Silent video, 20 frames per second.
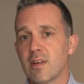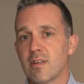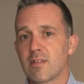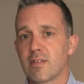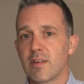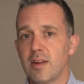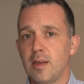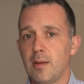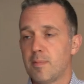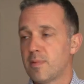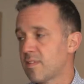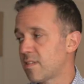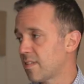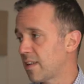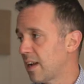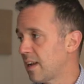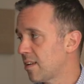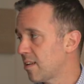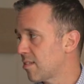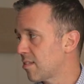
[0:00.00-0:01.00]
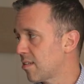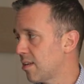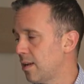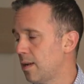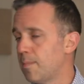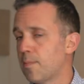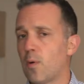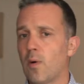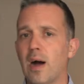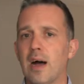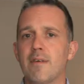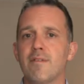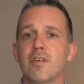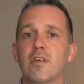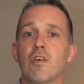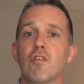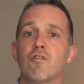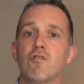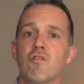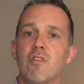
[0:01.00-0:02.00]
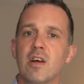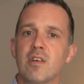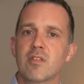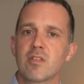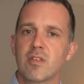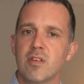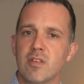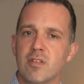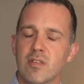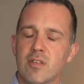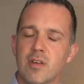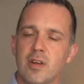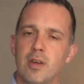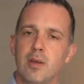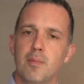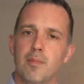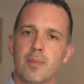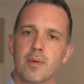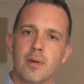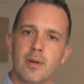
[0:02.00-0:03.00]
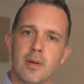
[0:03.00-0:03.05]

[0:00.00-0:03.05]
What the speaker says: asleep, staying asleep, or having restless sleep.